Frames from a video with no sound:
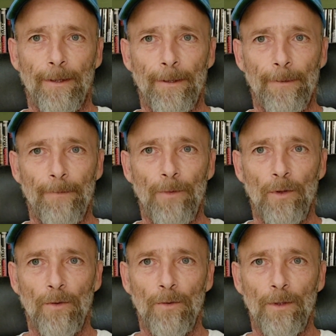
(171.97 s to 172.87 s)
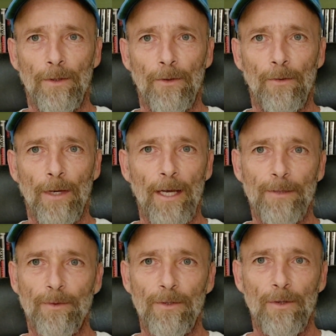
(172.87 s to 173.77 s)
No
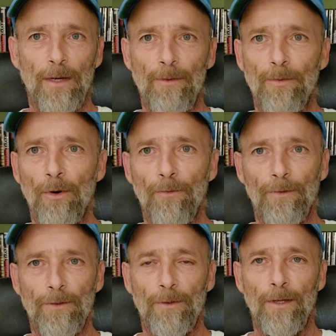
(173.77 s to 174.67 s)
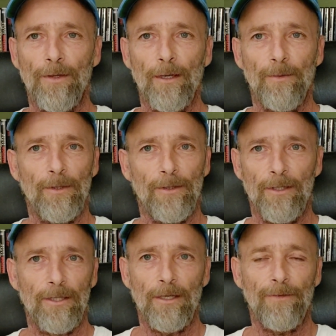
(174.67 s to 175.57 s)
aspirins, no ibuprofens, no nothing up until this
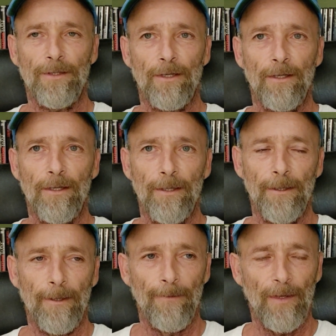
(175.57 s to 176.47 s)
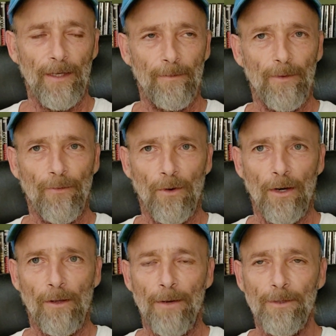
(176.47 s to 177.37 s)
stuff started. And before,
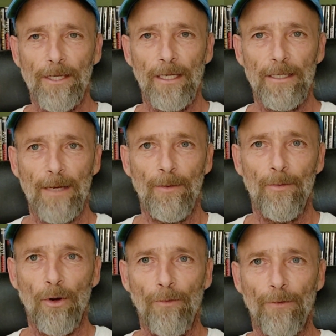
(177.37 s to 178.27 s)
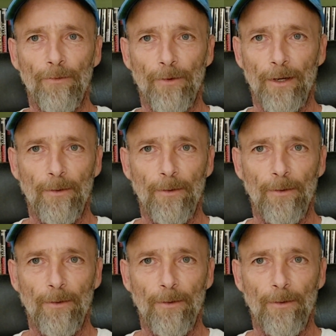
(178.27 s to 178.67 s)
all I was taking is ibuprofen for it.